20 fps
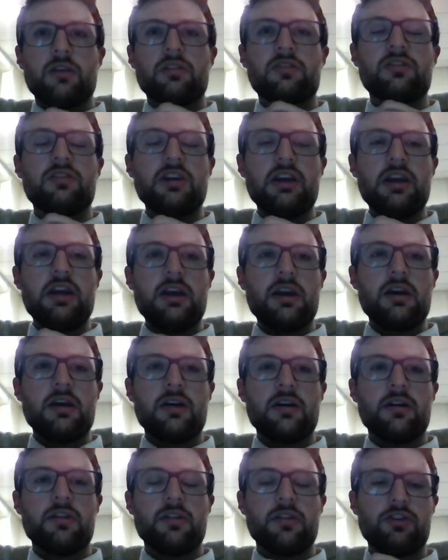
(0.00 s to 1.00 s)
see
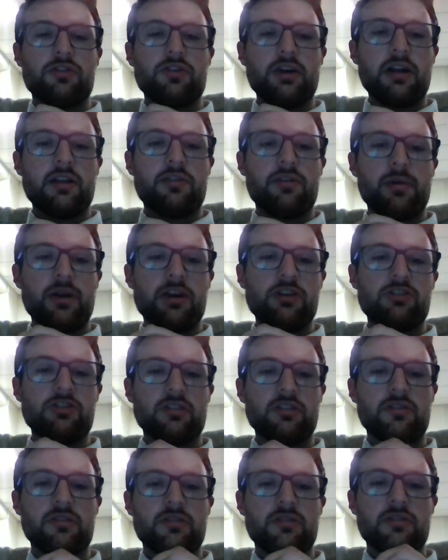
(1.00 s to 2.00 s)
the
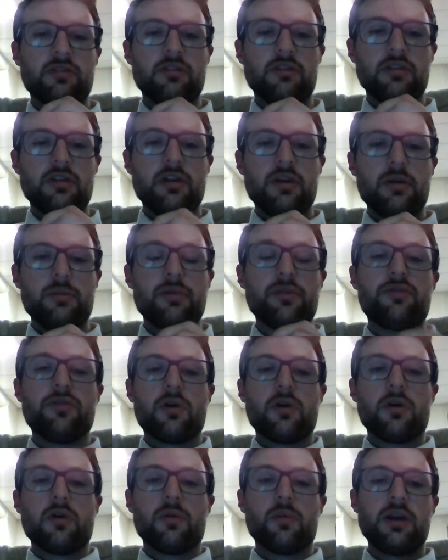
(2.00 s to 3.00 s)
transformations
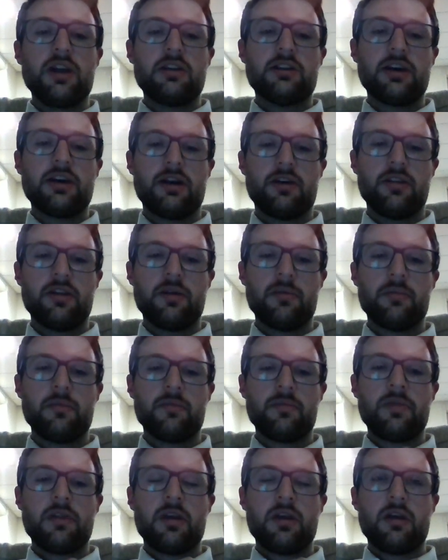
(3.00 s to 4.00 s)
before we tell
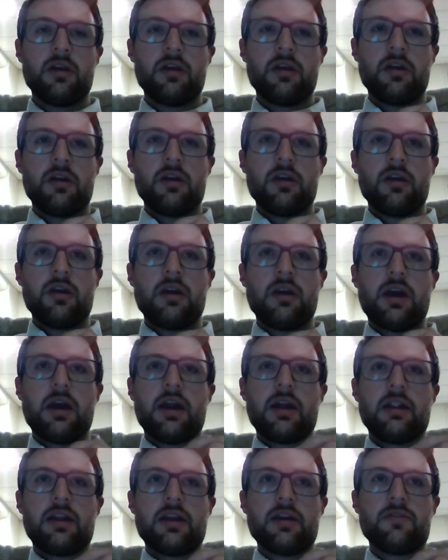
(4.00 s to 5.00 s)
them
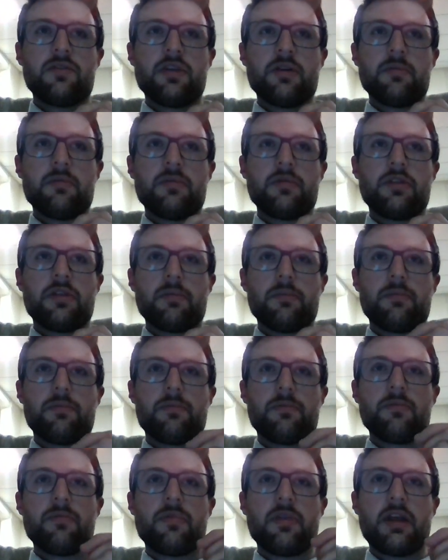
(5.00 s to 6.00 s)
and give them
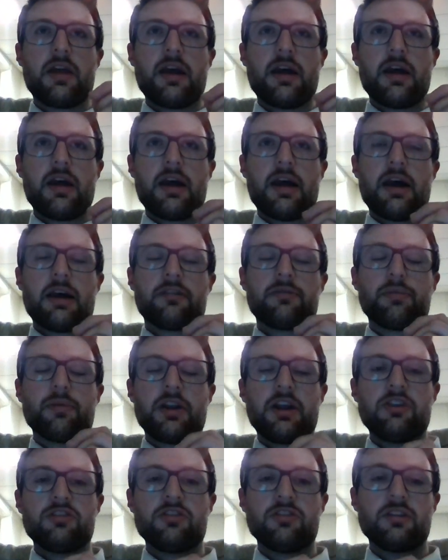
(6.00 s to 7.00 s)

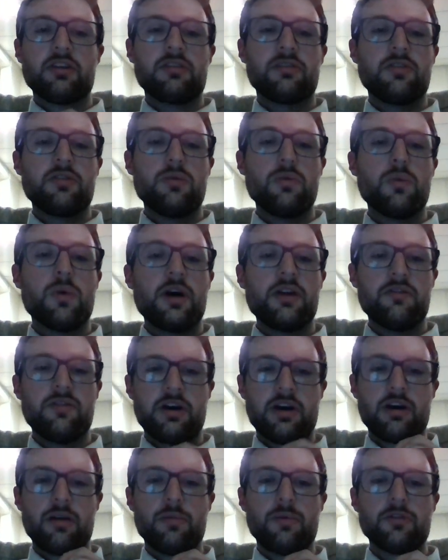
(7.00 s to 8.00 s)
explanations as to what
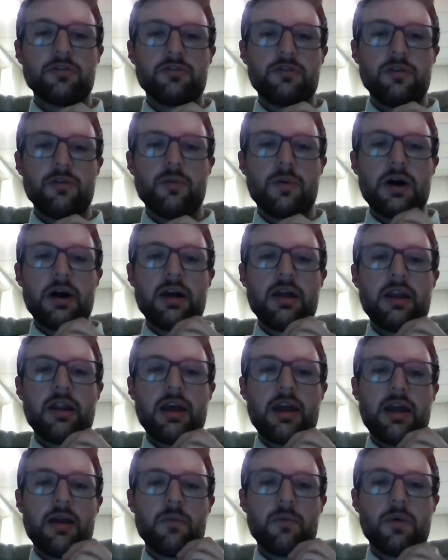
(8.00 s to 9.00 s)
variables do what
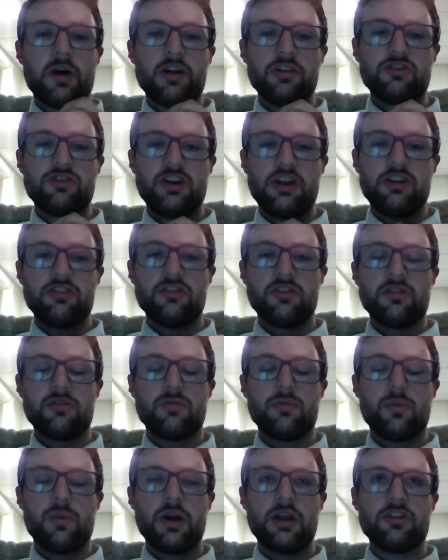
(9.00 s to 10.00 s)
and what changes
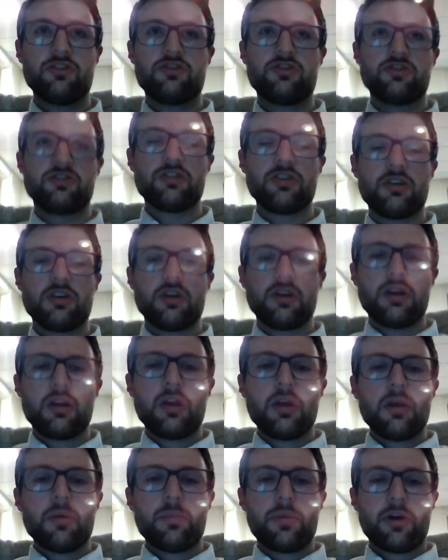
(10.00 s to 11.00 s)
which
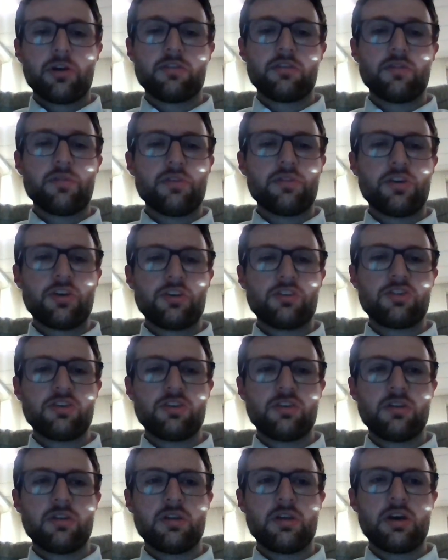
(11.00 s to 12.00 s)
parts of the
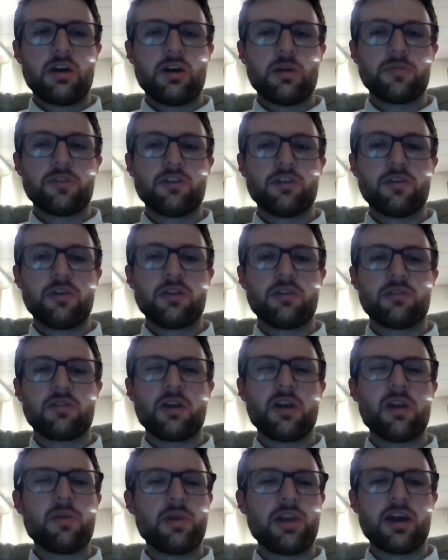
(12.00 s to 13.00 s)
function. So it's
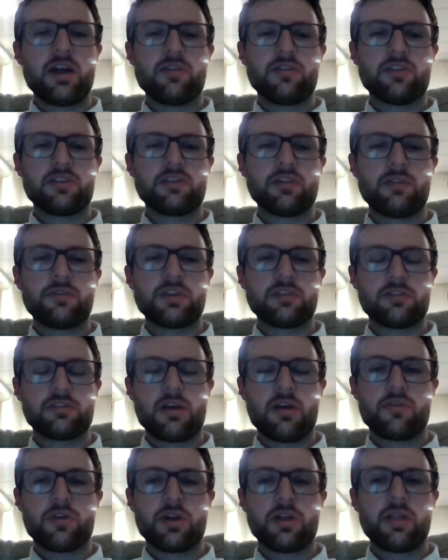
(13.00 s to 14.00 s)
going to be kind of a
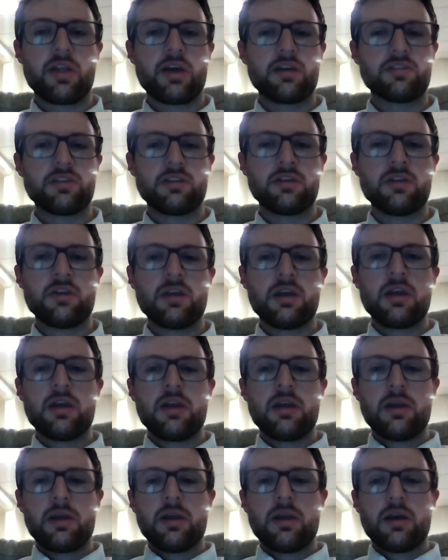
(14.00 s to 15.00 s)
self-discovery lesson.
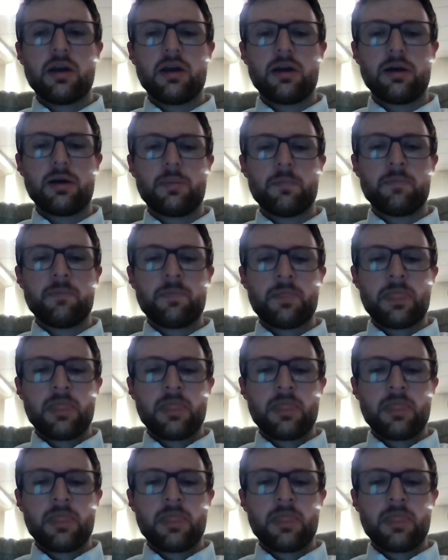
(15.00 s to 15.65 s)
Um,